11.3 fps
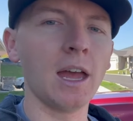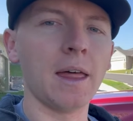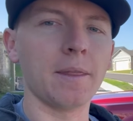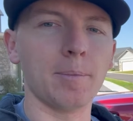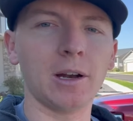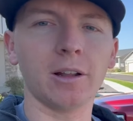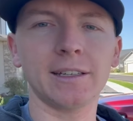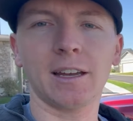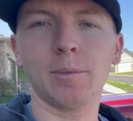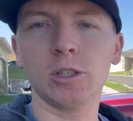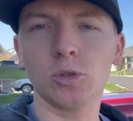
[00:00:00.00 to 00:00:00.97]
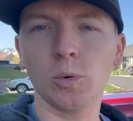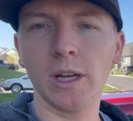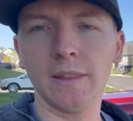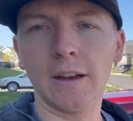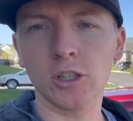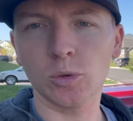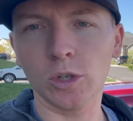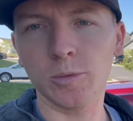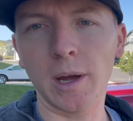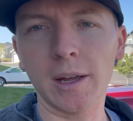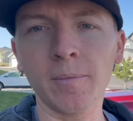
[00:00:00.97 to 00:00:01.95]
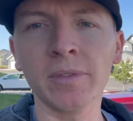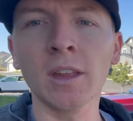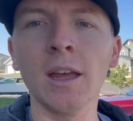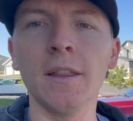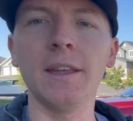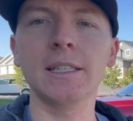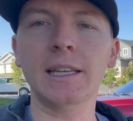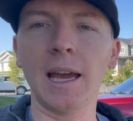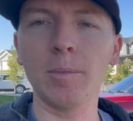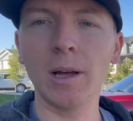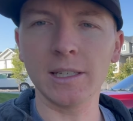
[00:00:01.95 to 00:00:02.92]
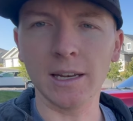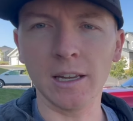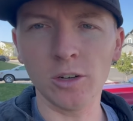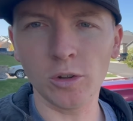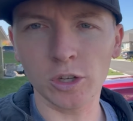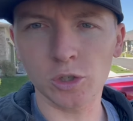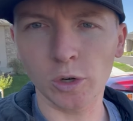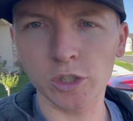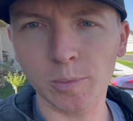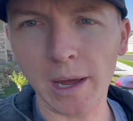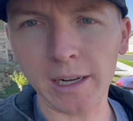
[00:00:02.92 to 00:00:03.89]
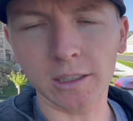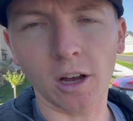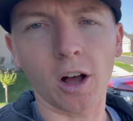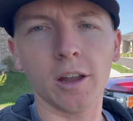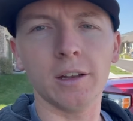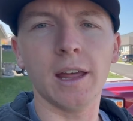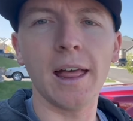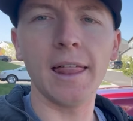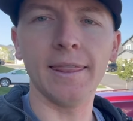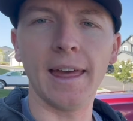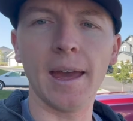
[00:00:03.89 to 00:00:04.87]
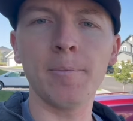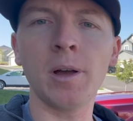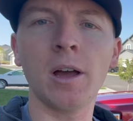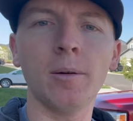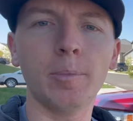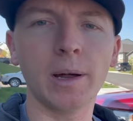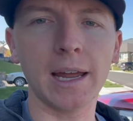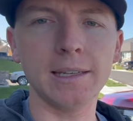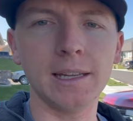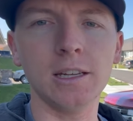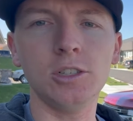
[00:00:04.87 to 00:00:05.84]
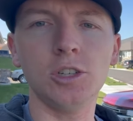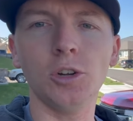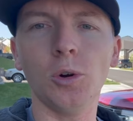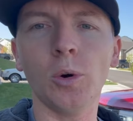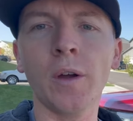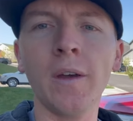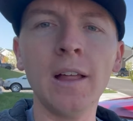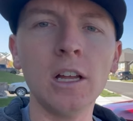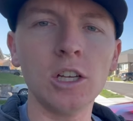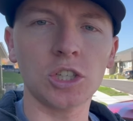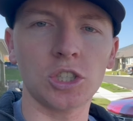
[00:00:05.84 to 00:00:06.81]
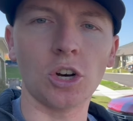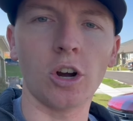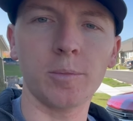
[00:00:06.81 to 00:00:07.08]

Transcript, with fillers: the mirror lights have been sweet. They're switchback. These cab lights, I didn't do the switchback on them, but I did do startup